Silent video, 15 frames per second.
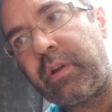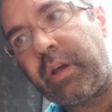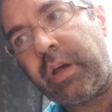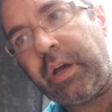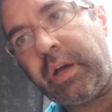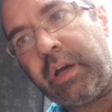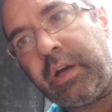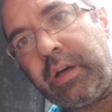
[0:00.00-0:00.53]

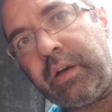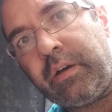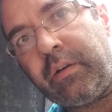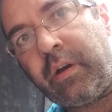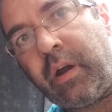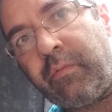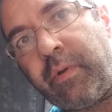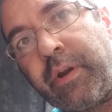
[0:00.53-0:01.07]

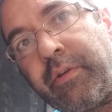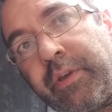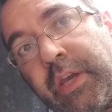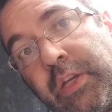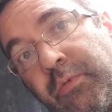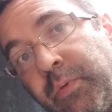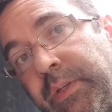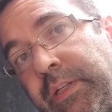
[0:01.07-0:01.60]
a runout
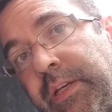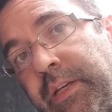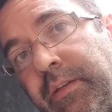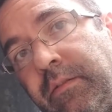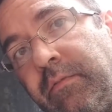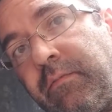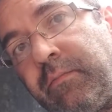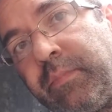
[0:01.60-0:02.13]
gauge. We
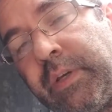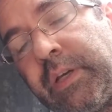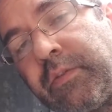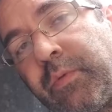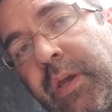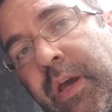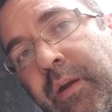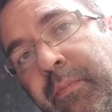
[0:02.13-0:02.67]
did, because
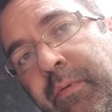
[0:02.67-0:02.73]
we had a